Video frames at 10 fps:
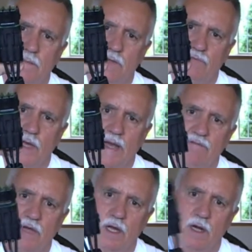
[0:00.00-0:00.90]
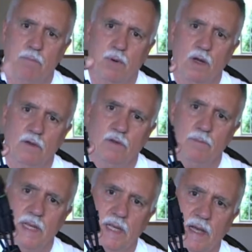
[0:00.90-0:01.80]
if you haven't got a plug, you
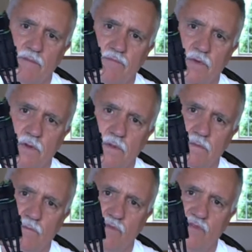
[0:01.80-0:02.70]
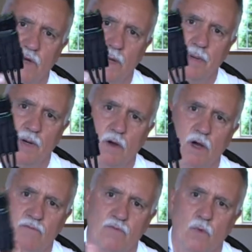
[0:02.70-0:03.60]
may have to snip it
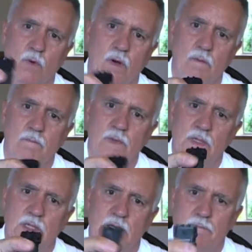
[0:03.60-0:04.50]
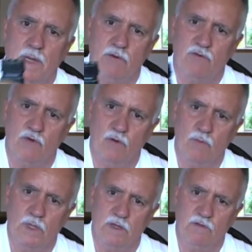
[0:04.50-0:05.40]
off, or not sure
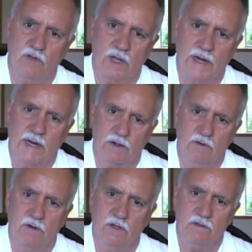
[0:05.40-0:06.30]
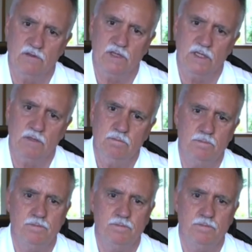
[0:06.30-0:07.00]
what this connector does here.